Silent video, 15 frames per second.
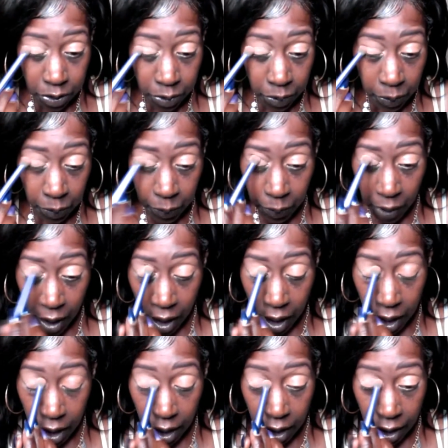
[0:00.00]
to
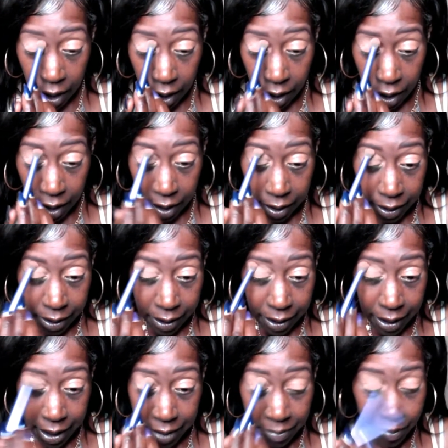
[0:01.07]
uh,
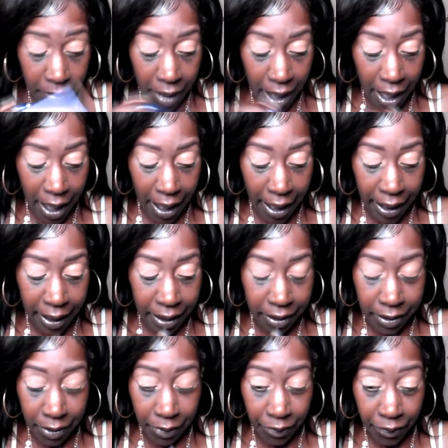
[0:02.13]
get my
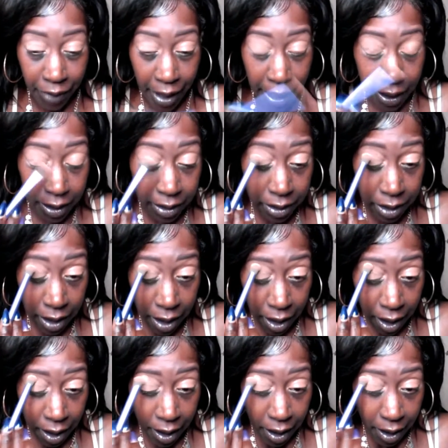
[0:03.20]
correct
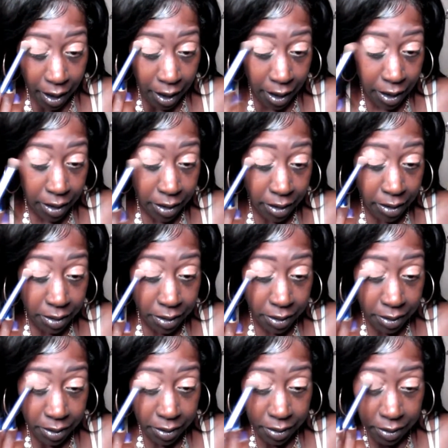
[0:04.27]
uh,
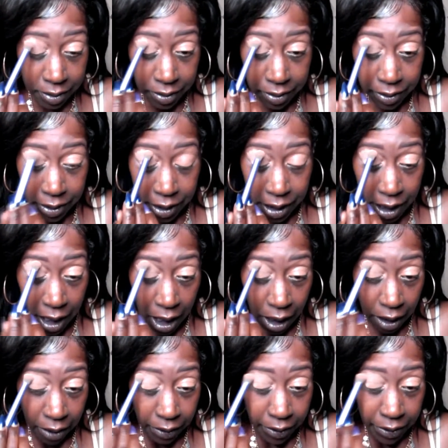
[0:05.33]

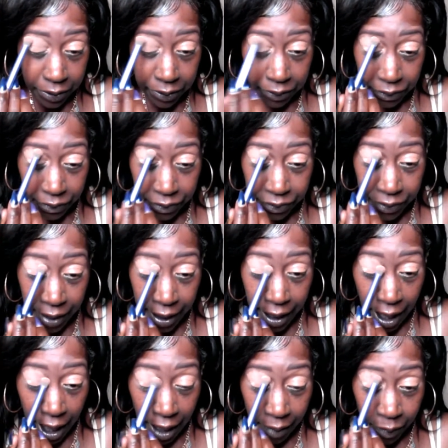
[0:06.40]
color
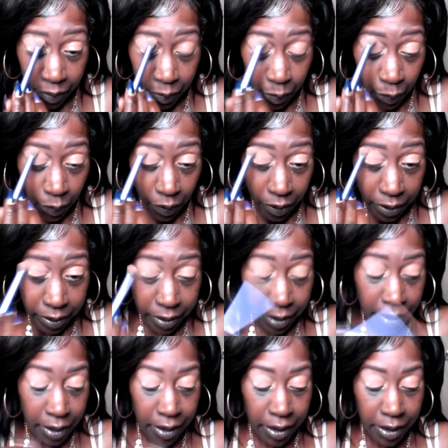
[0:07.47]
I would want.
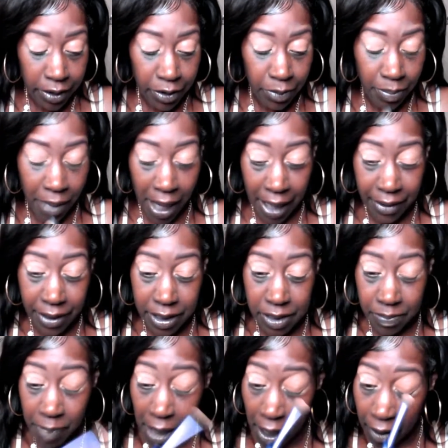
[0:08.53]
You buy
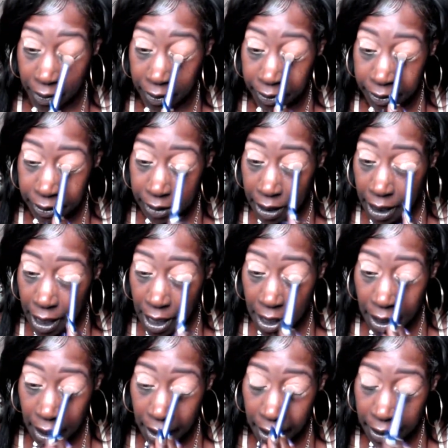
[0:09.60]
these powders
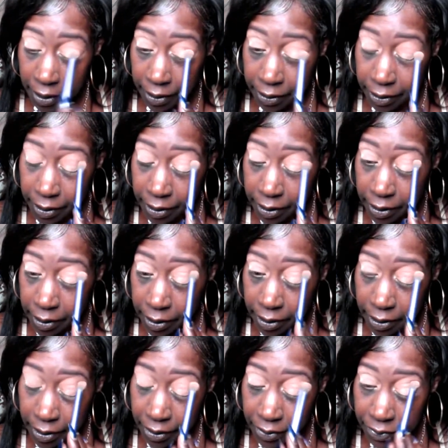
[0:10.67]

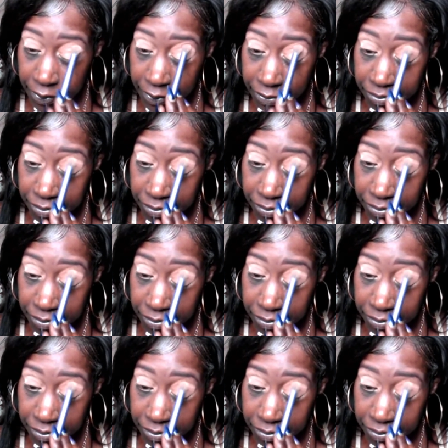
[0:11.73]
and